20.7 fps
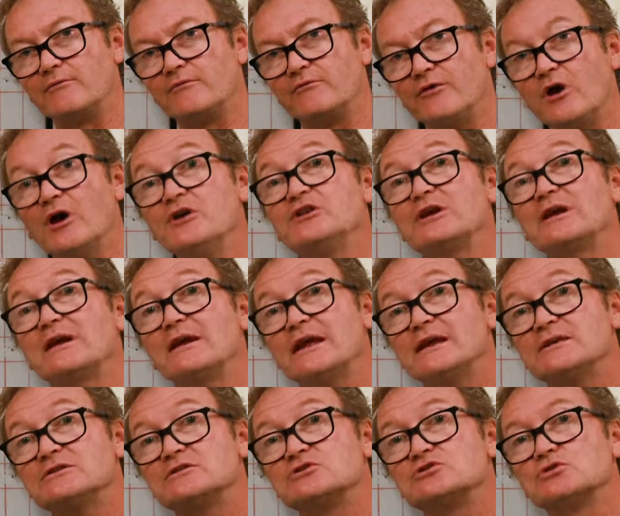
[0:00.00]

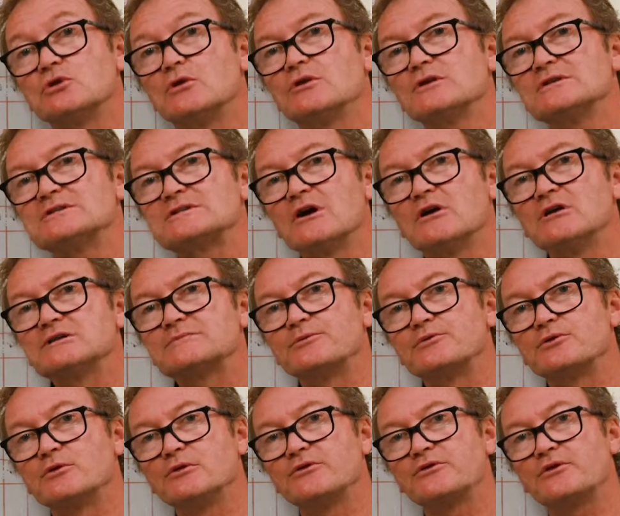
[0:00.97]
vertically to daughter cells,
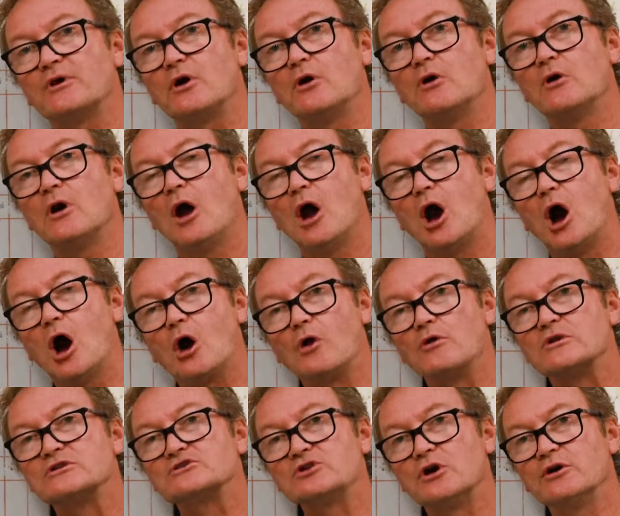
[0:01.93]
but also
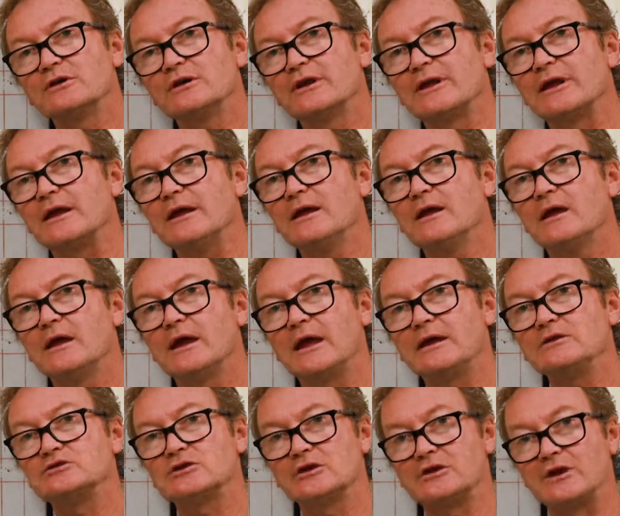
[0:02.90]
horizontally
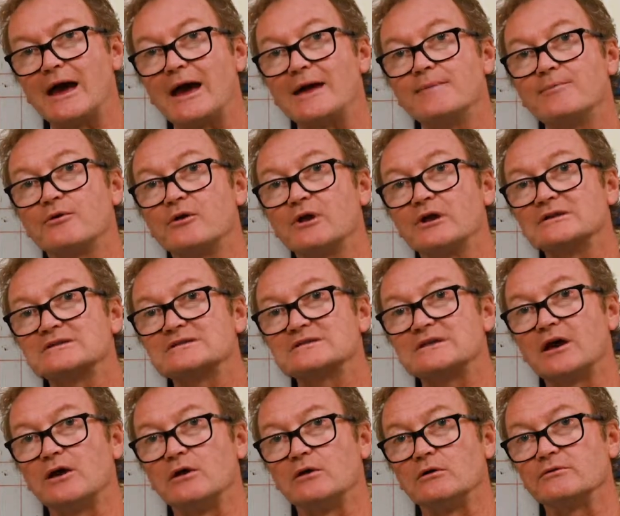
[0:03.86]
into neighbouring
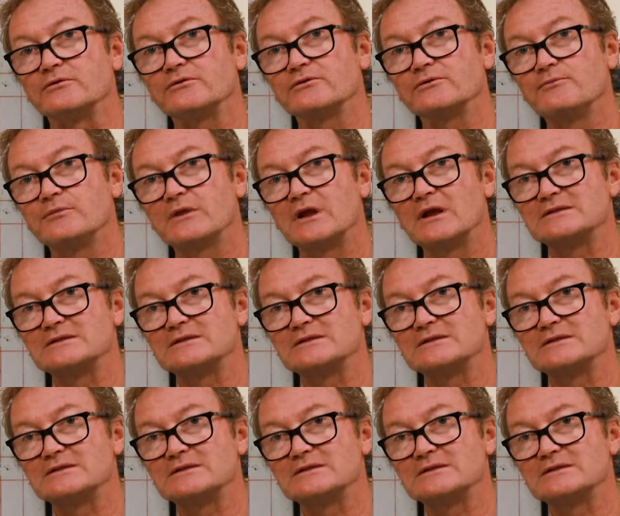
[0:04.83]
cells.